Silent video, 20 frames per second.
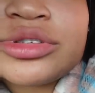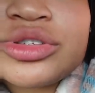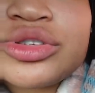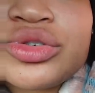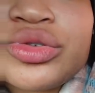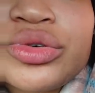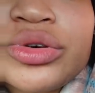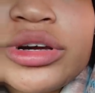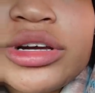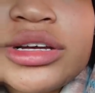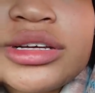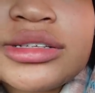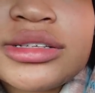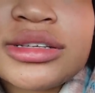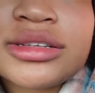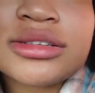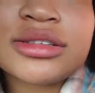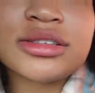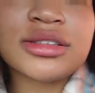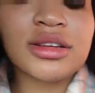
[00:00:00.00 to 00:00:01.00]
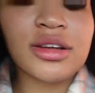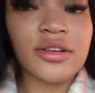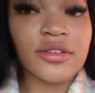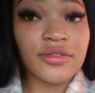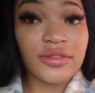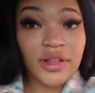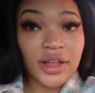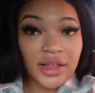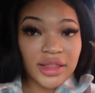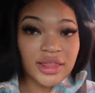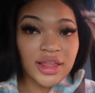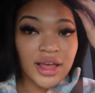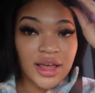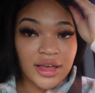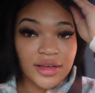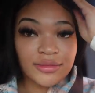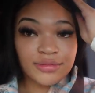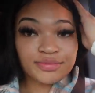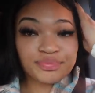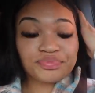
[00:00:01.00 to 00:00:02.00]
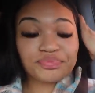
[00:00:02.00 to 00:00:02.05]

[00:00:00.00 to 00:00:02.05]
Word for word: stories and stuff like that.